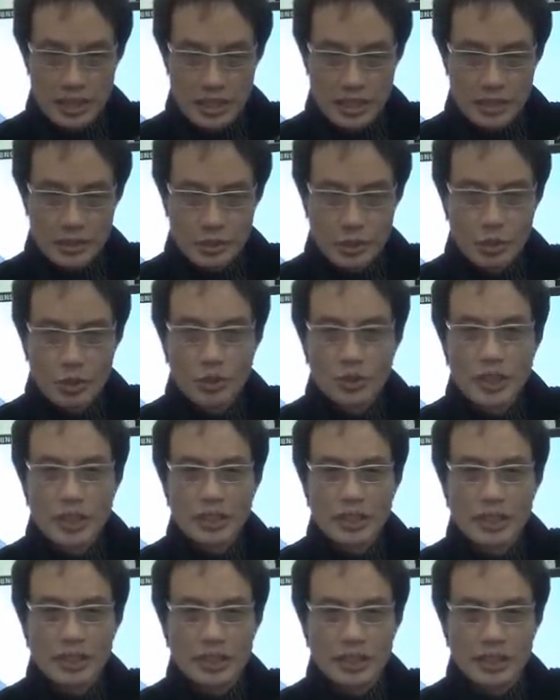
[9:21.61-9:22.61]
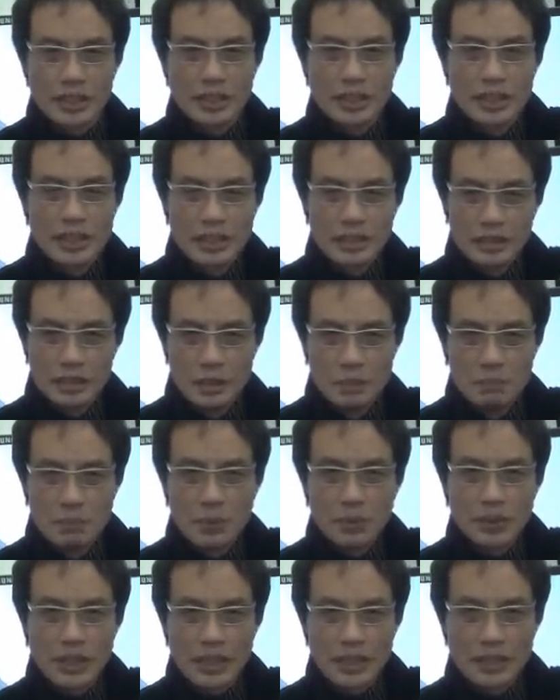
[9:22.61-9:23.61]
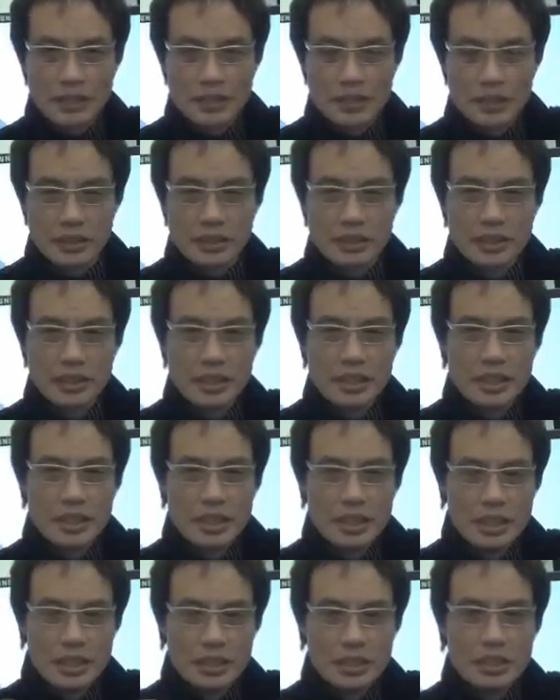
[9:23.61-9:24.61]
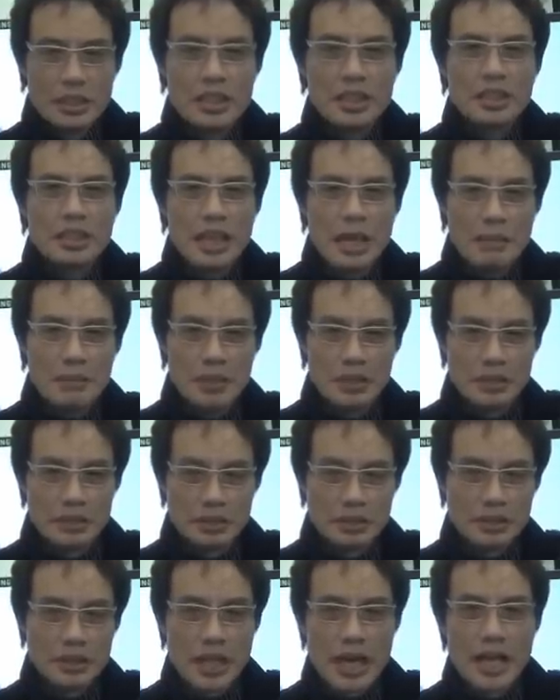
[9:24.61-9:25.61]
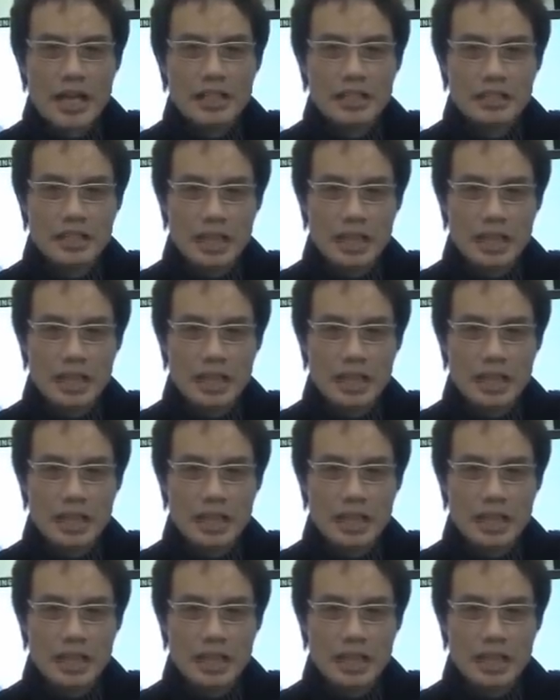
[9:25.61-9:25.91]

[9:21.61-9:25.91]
such as the architecture and costumes, and that of Korea,